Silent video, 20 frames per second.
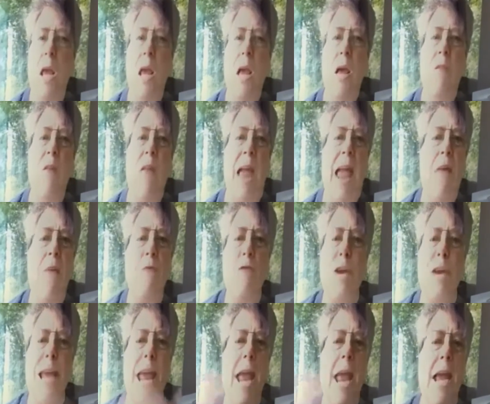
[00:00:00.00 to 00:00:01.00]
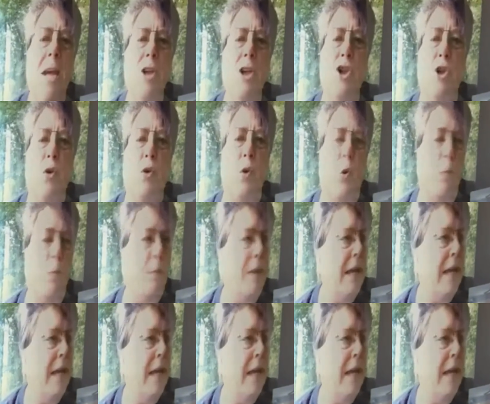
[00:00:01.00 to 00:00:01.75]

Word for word: Wow. Every age group.